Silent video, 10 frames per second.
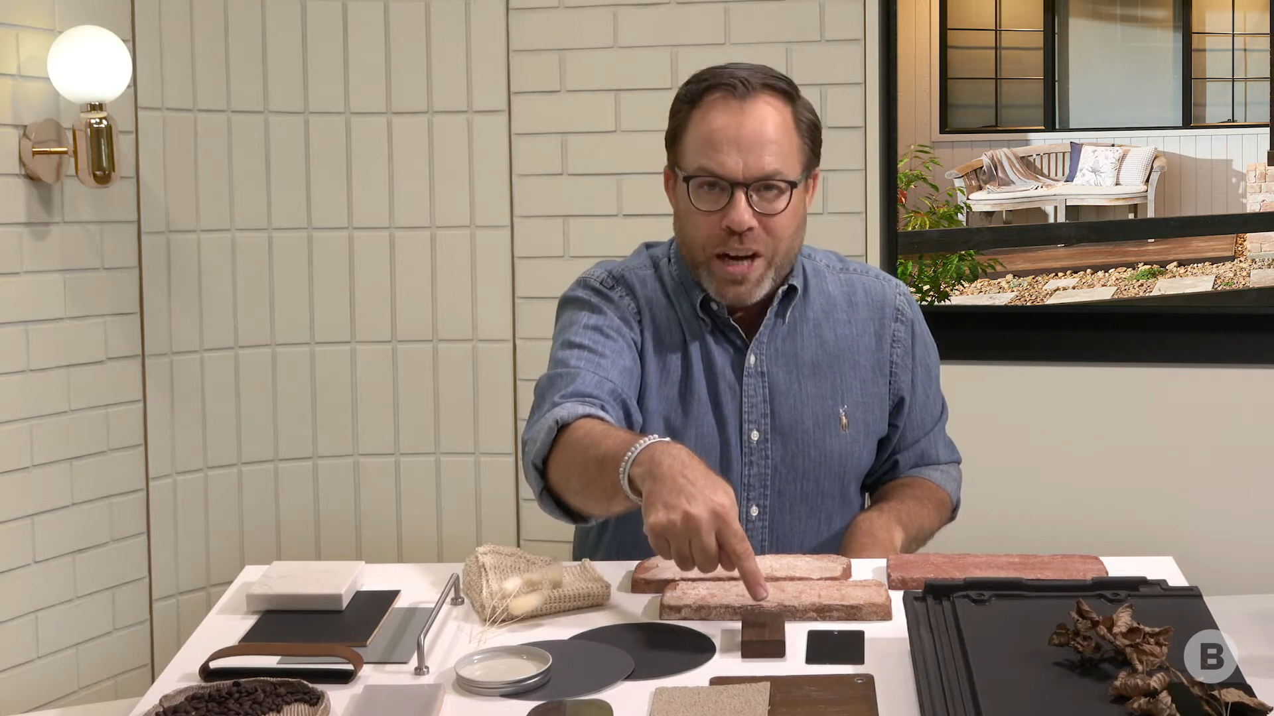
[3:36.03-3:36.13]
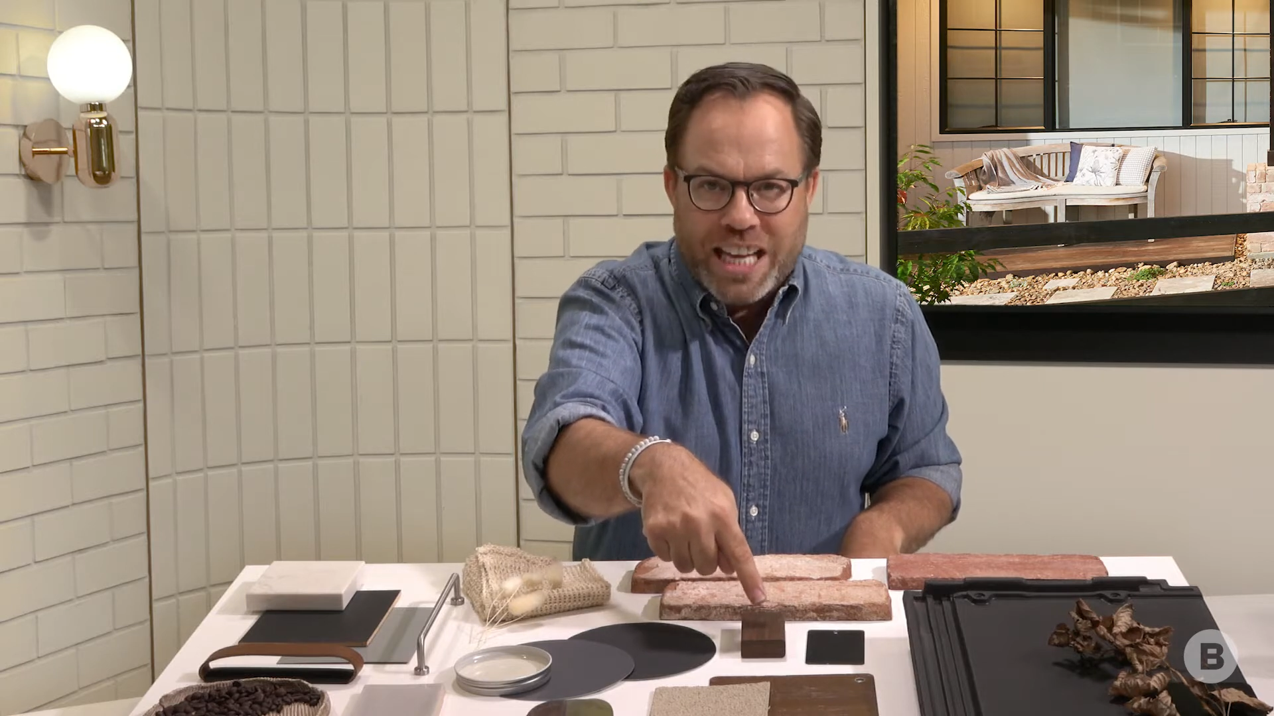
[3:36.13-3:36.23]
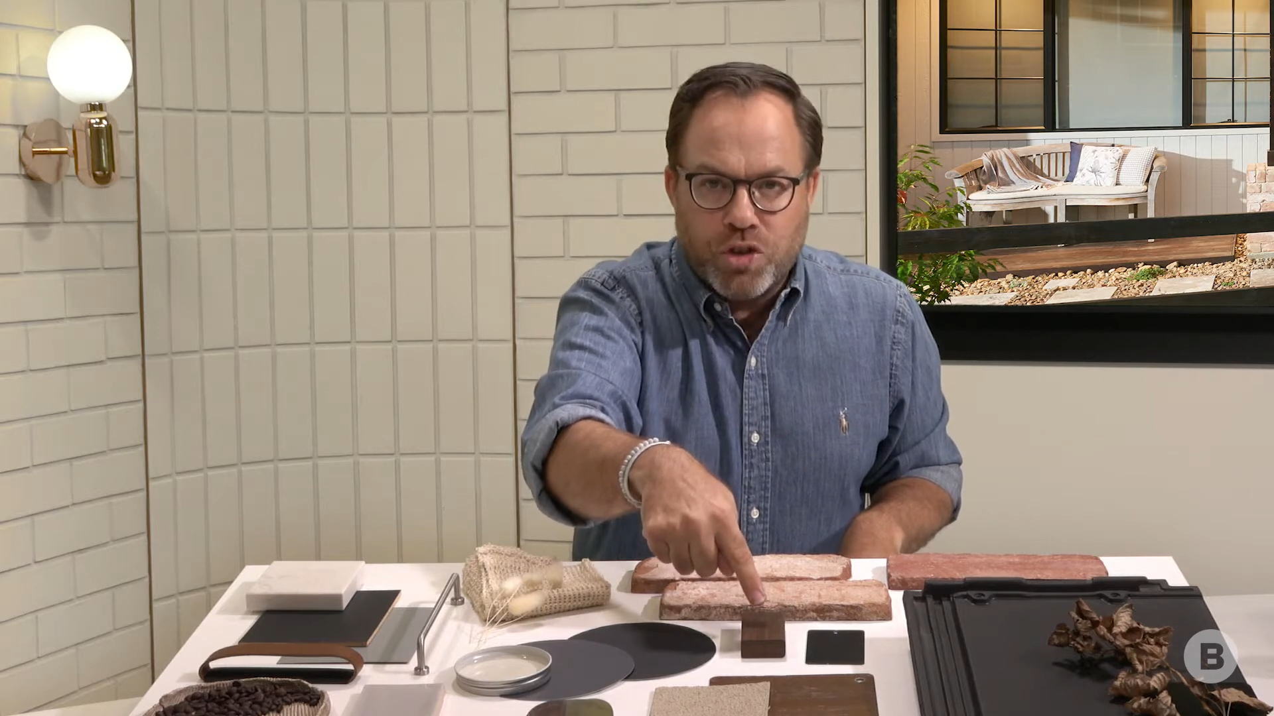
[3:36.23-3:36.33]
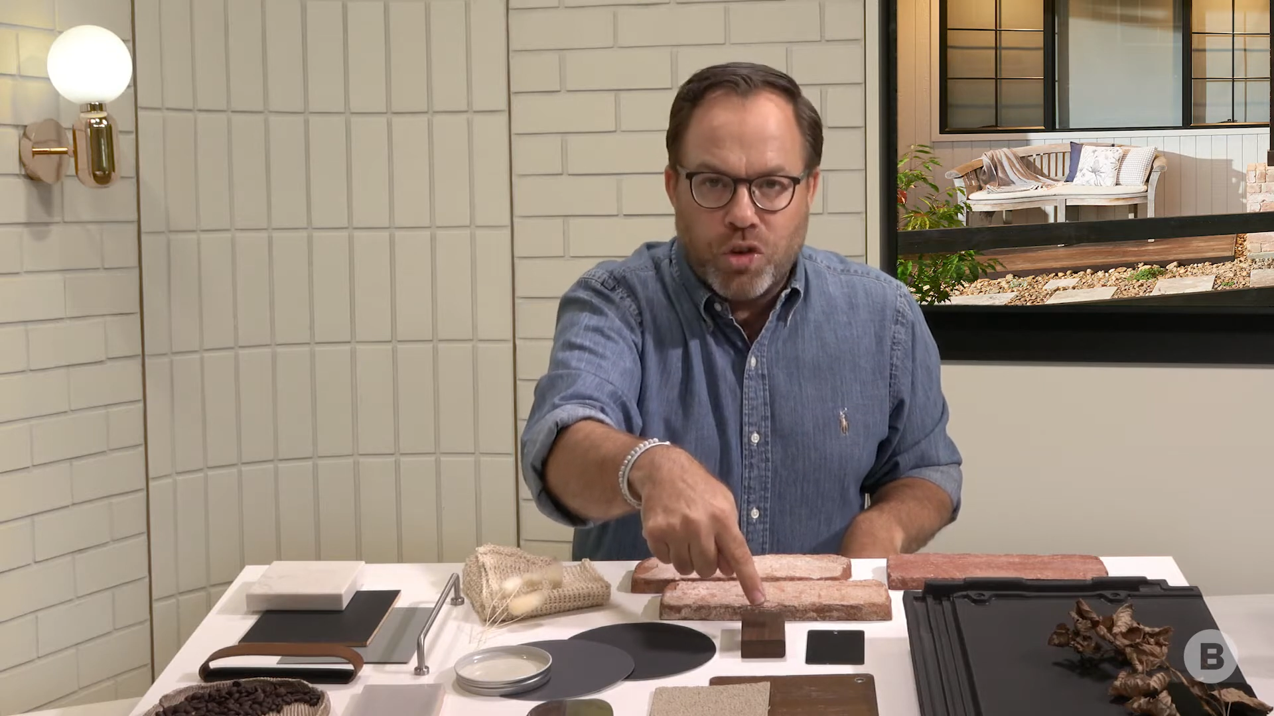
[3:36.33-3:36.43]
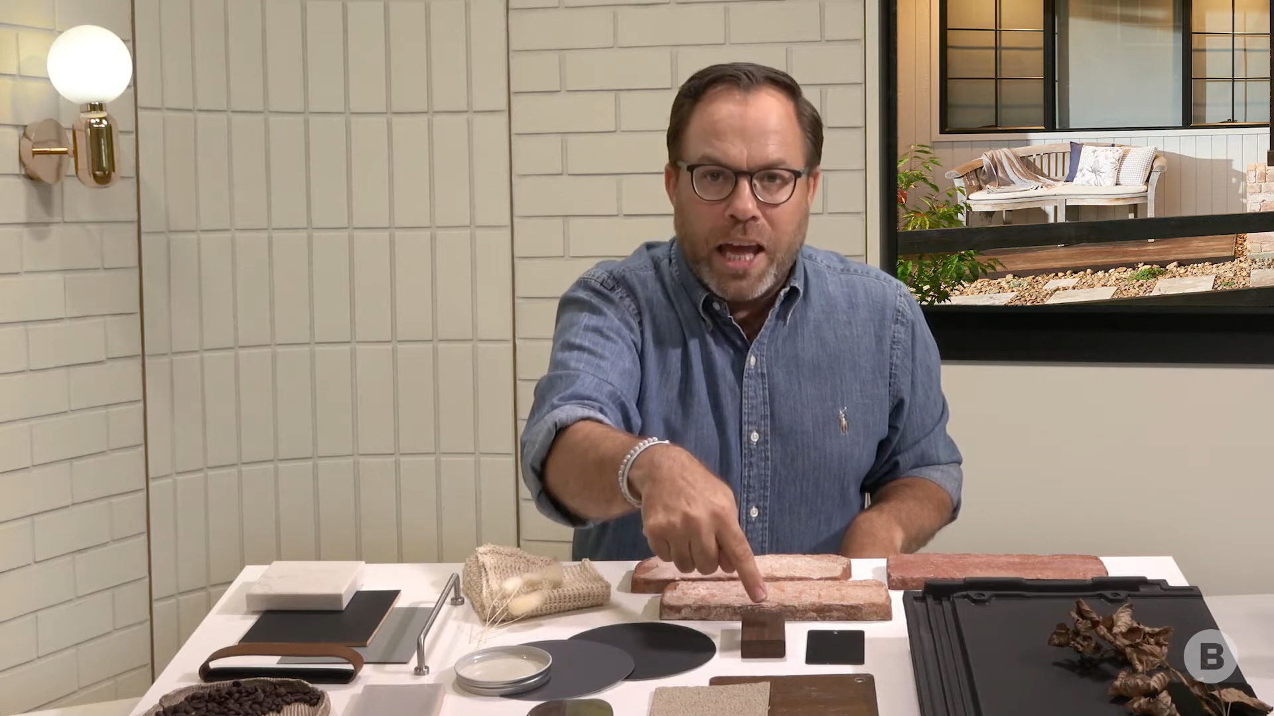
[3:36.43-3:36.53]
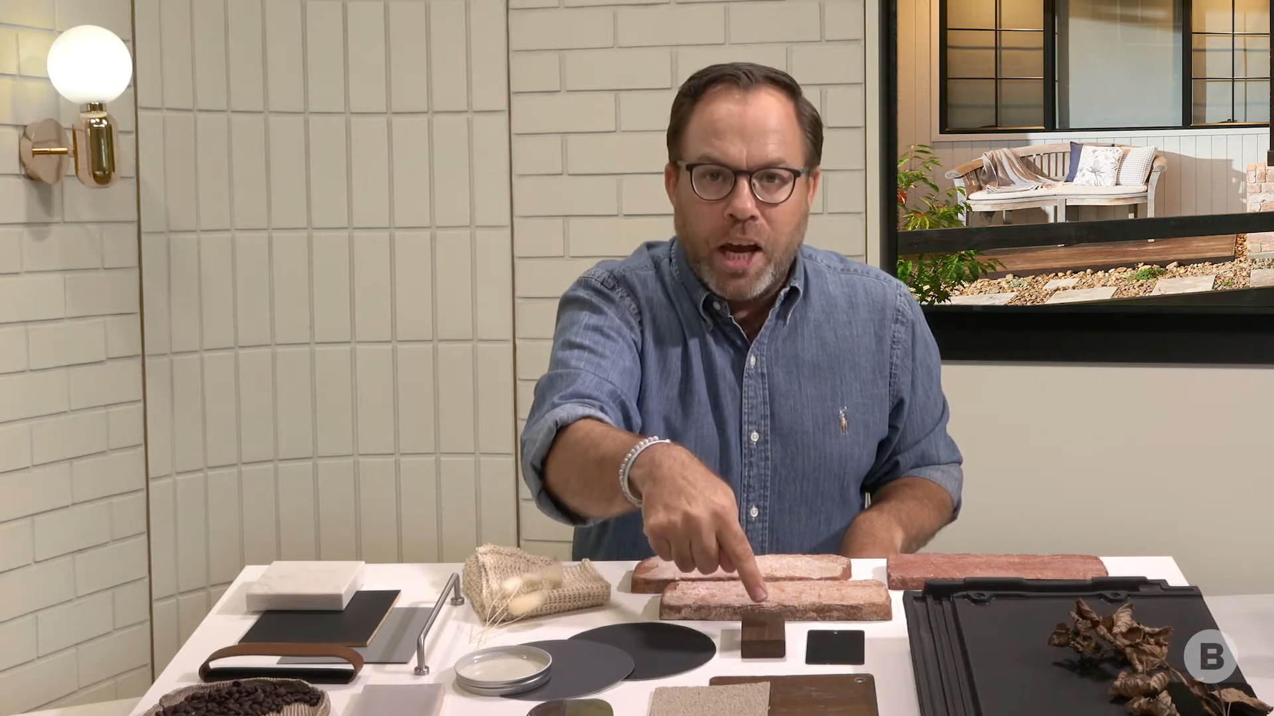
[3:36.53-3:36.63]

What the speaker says: natural